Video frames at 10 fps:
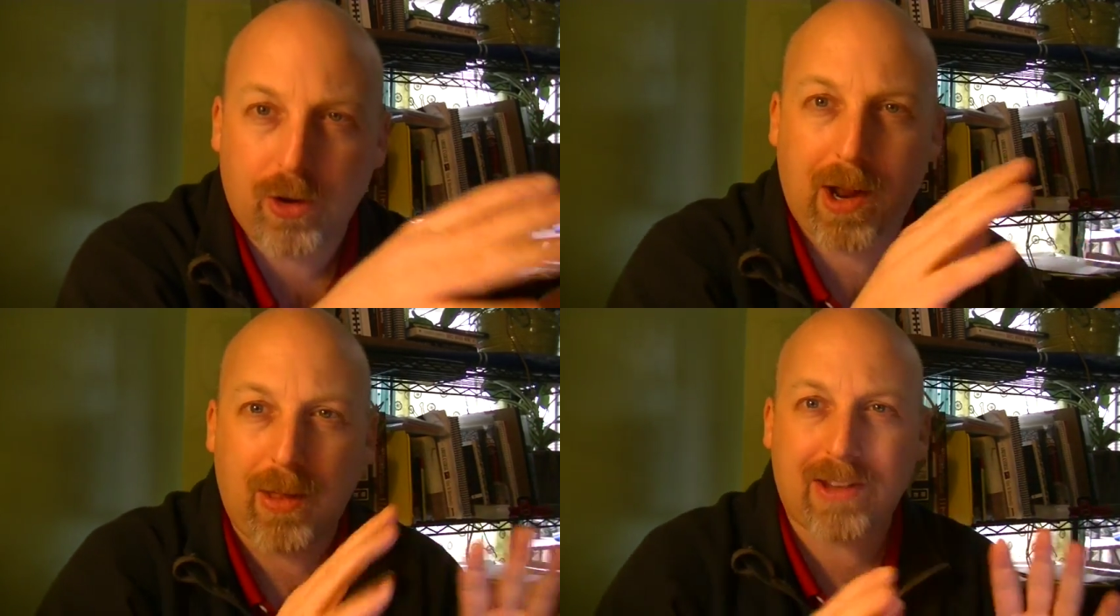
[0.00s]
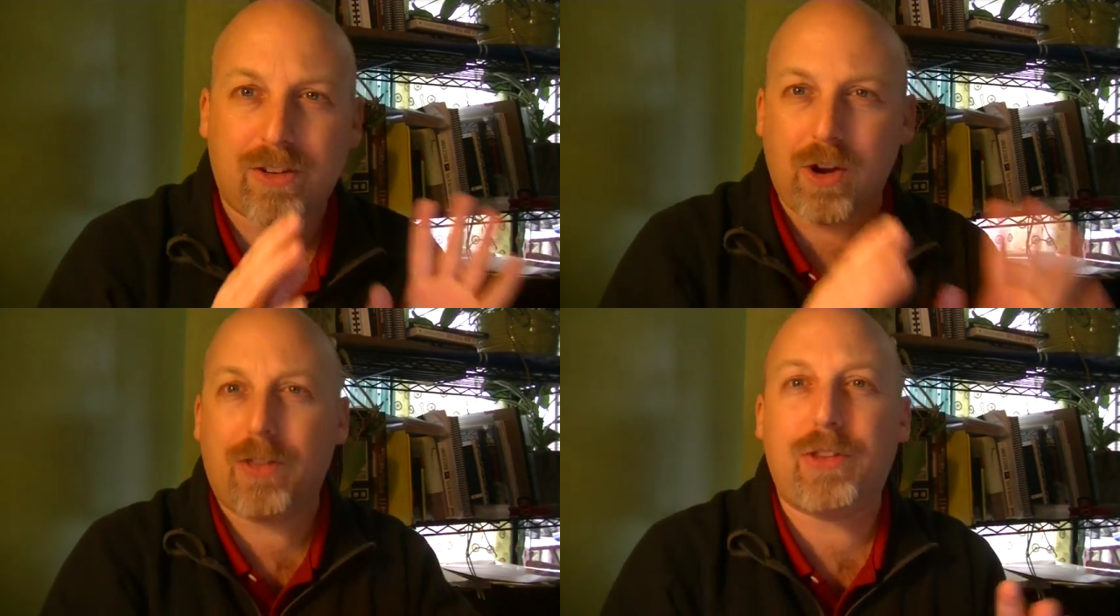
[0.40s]
Now, that's
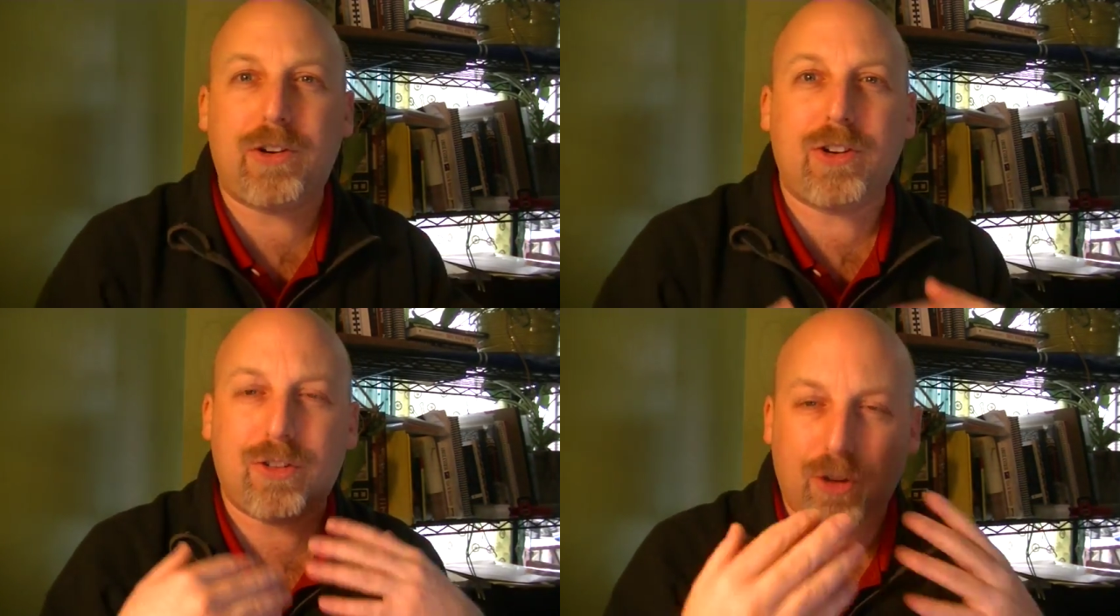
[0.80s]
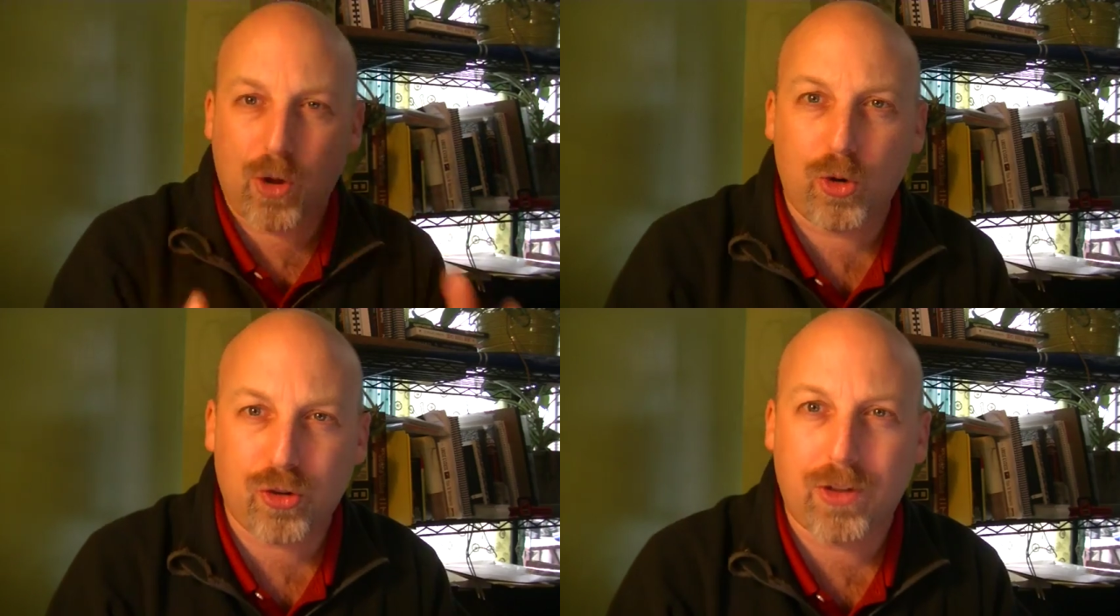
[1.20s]
not the
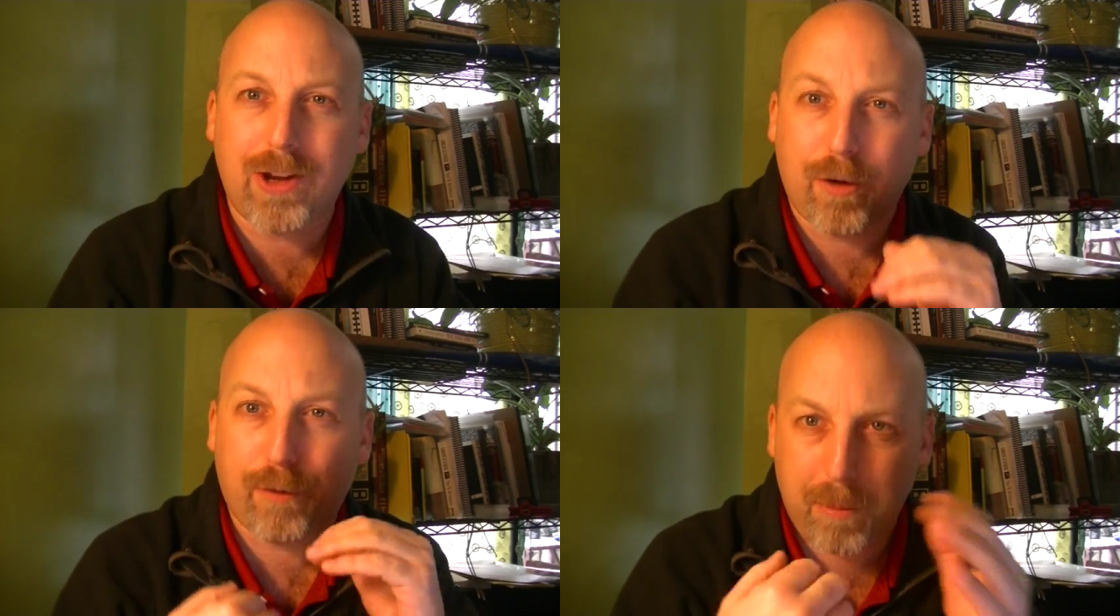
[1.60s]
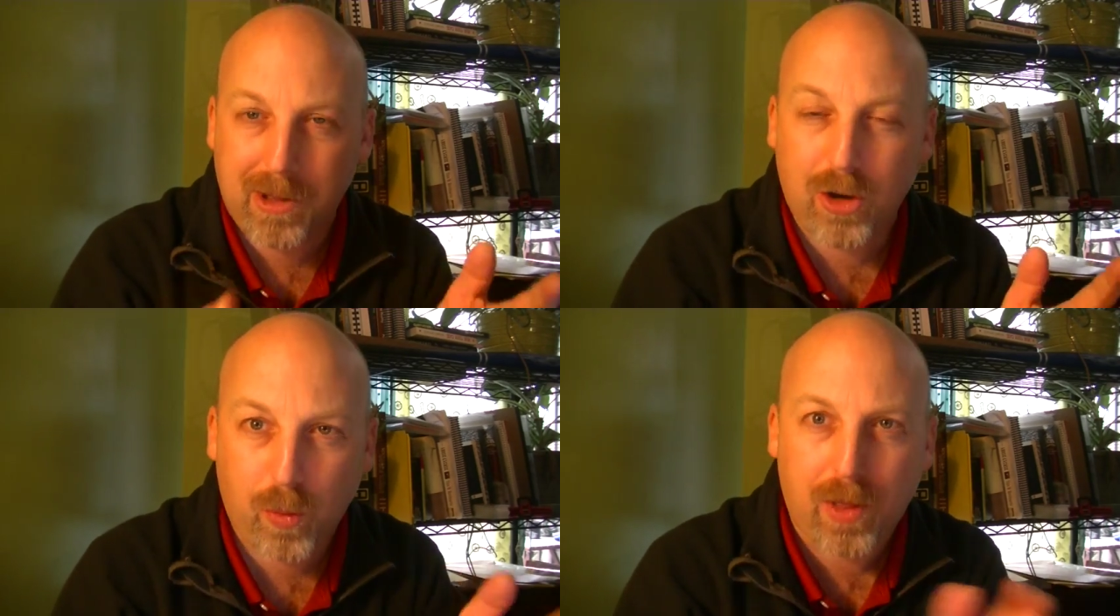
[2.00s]
disclosure that you're
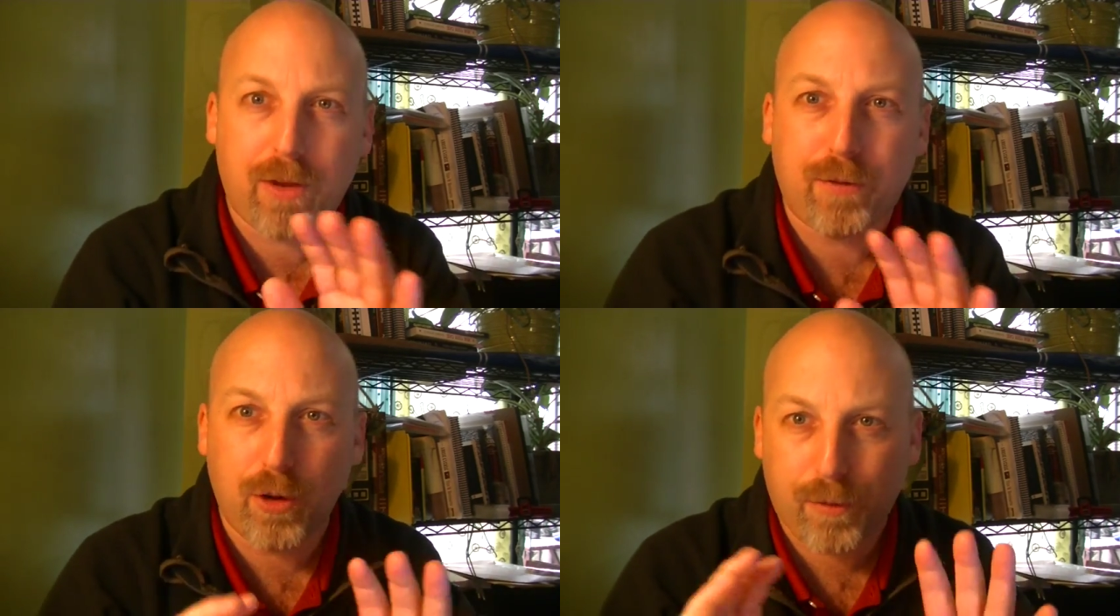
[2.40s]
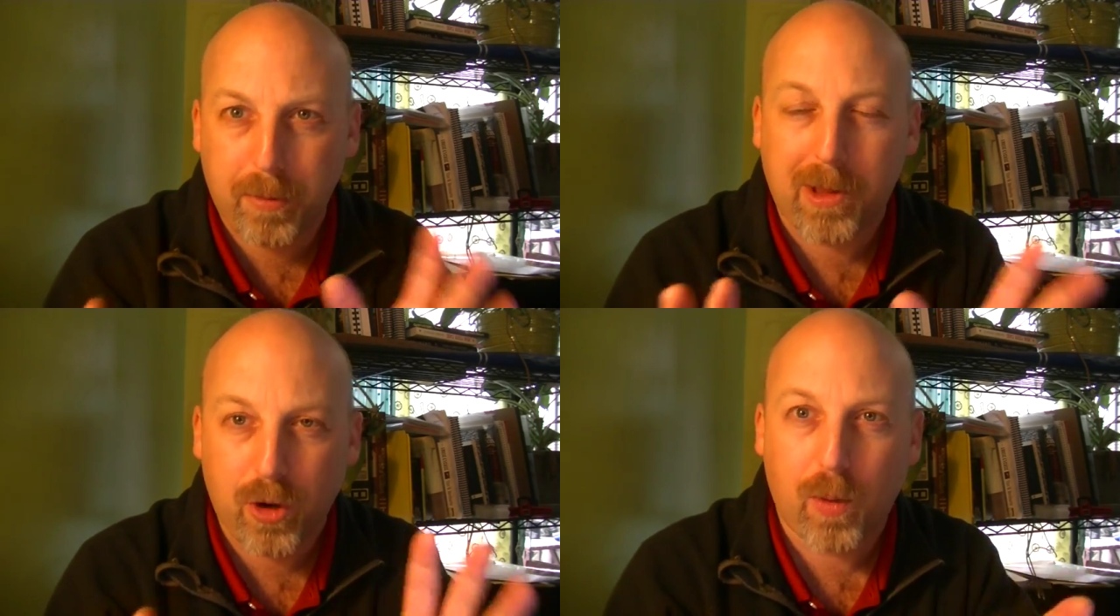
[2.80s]
familiar with if you're
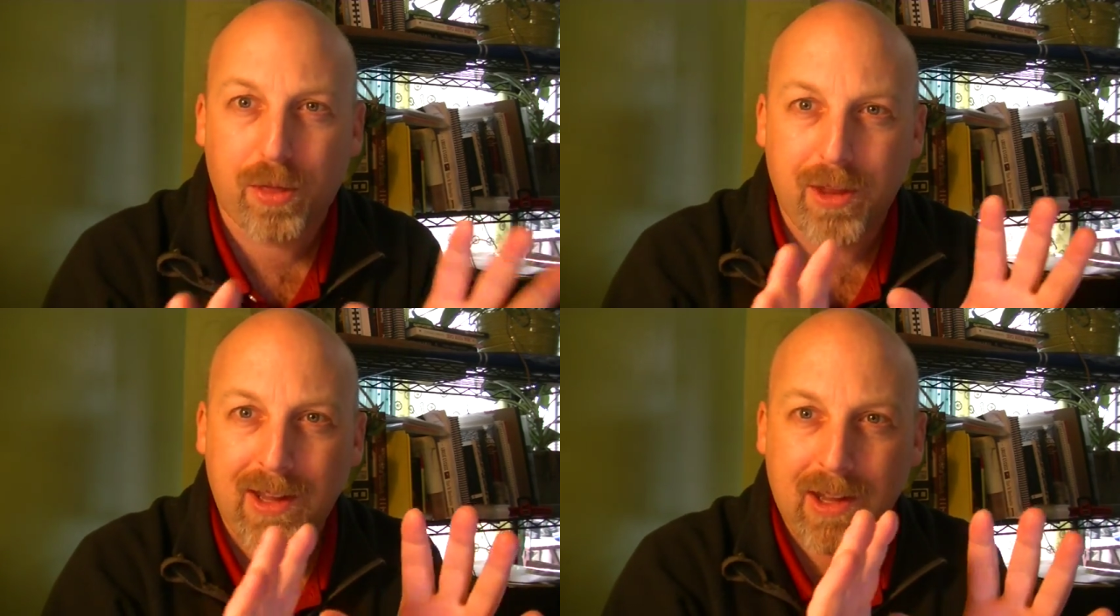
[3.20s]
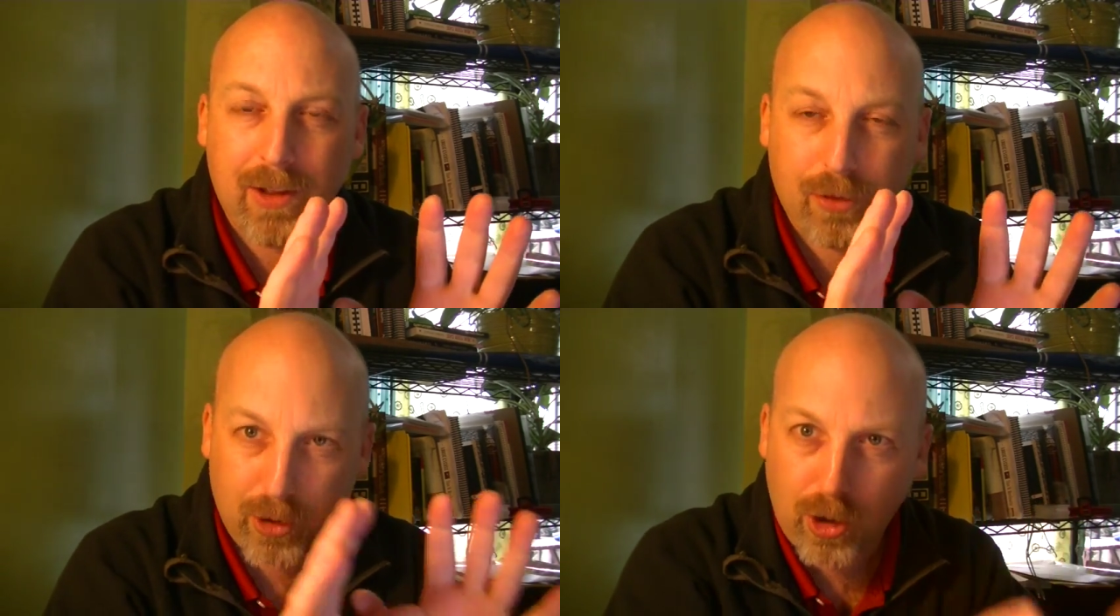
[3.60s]
familiar with
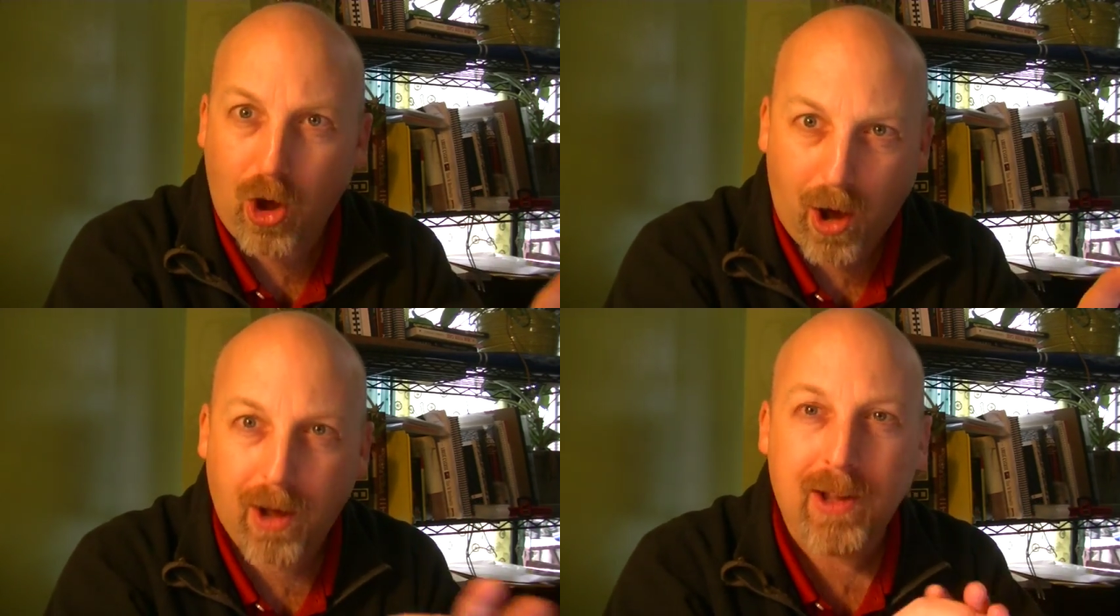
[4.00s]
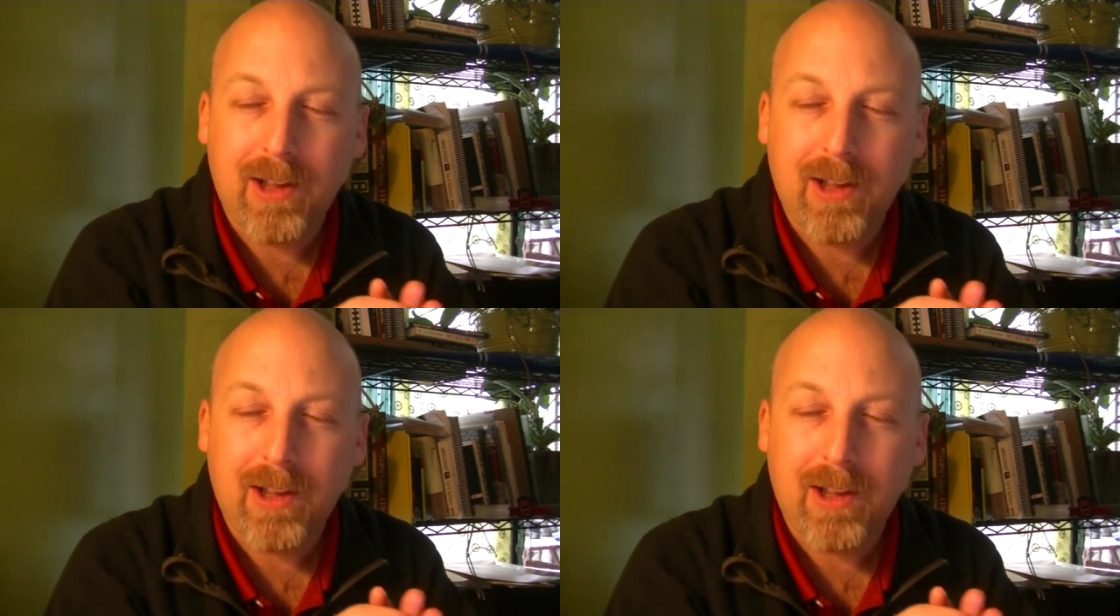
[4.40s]
the law.